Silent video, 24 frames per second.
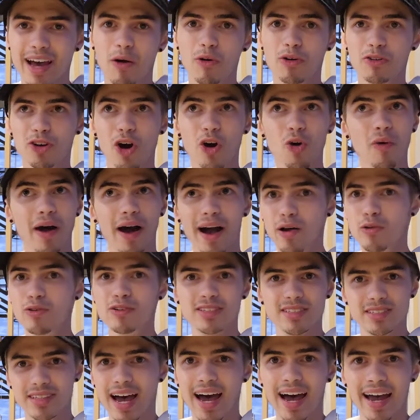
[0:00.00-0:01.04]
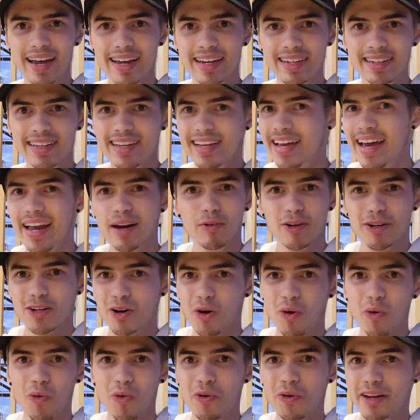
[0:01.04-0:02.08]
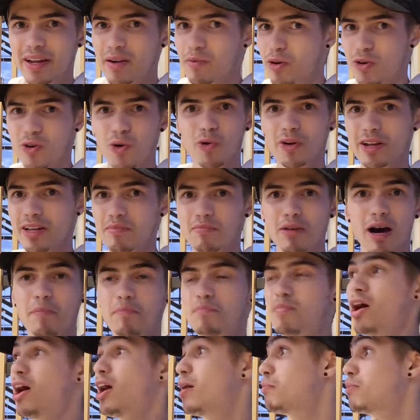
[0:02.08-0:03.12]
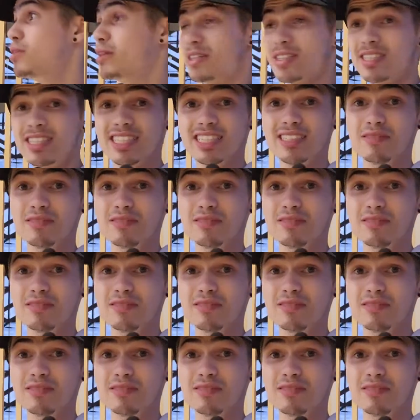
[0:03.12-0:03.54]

that would go outside and record and record in a public